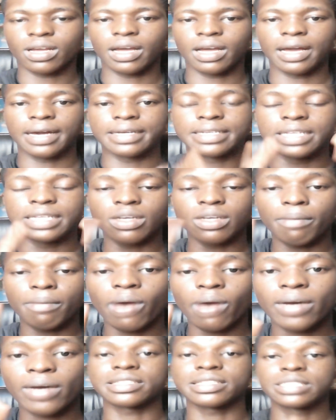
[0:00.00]
The number
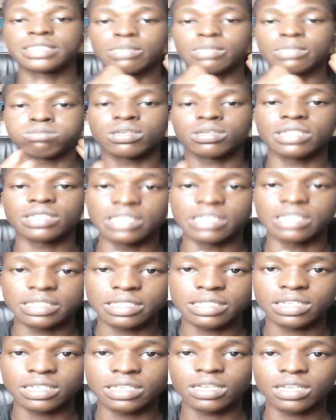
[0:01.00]
one tip is
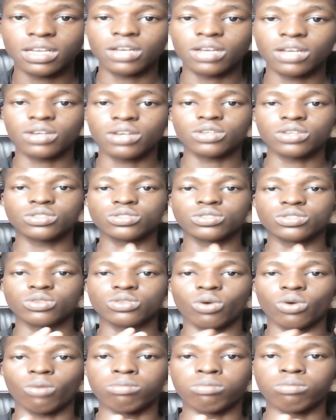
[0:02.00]

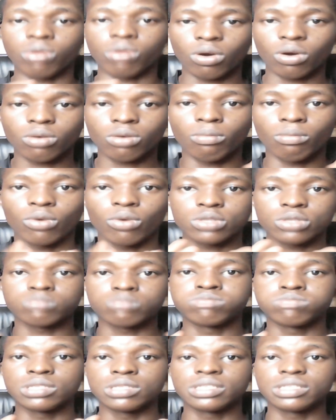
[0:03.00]
your blog must
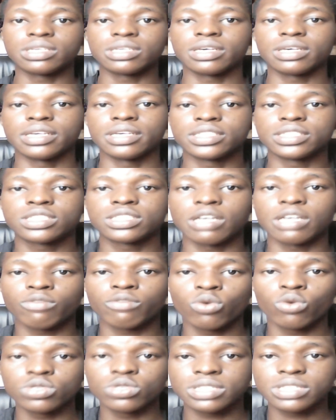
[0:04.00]
be a
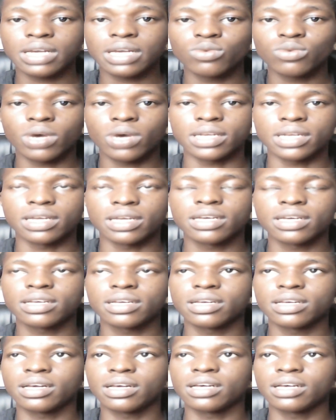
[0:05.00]
self-hosted one.
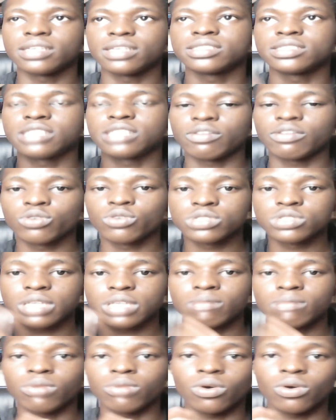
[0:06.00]
A self-hosted
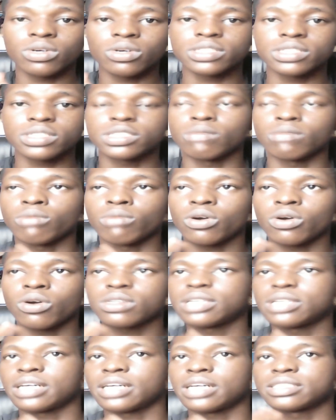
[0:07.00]
blog is a blog
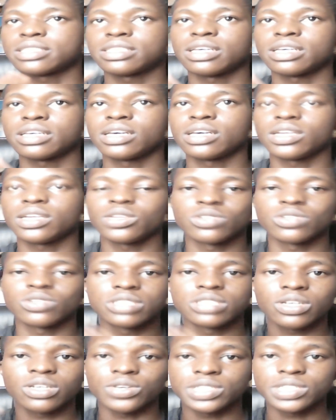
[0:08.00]
that doesn't
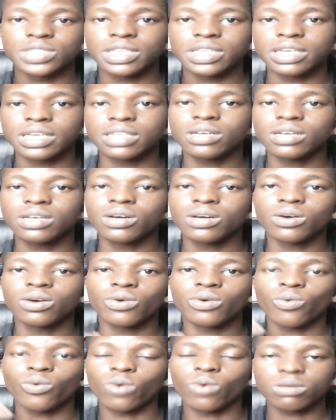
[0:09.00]
contain
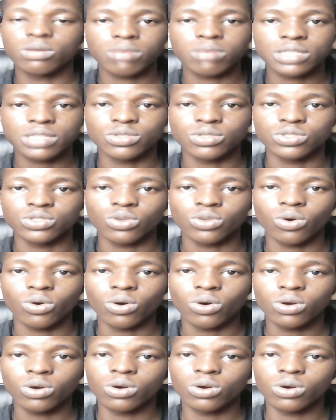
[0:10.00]
WordPress.org,